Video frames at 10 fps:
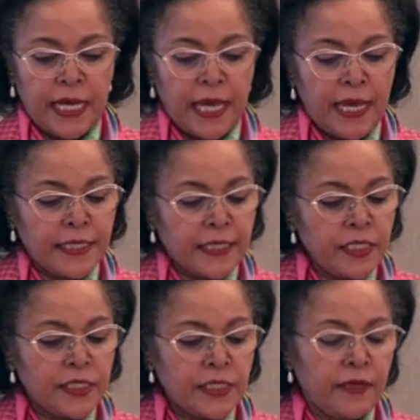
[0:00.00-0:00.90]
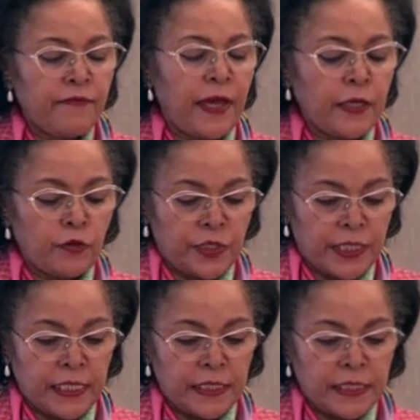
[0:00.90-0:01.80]
and regional value
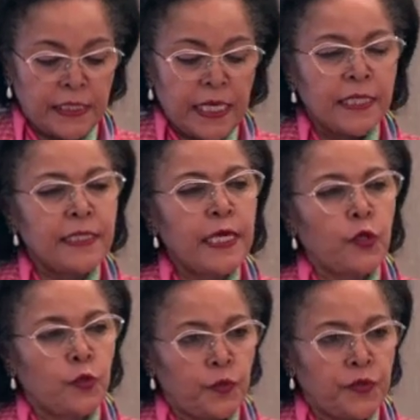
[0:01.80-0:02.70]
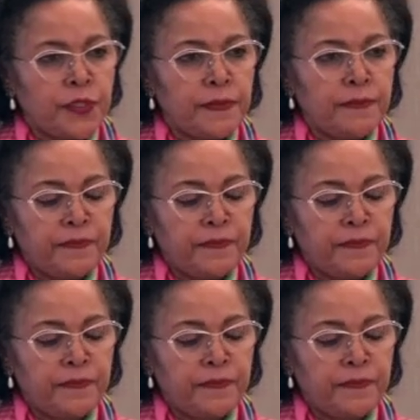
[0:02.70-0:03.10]
chains take root.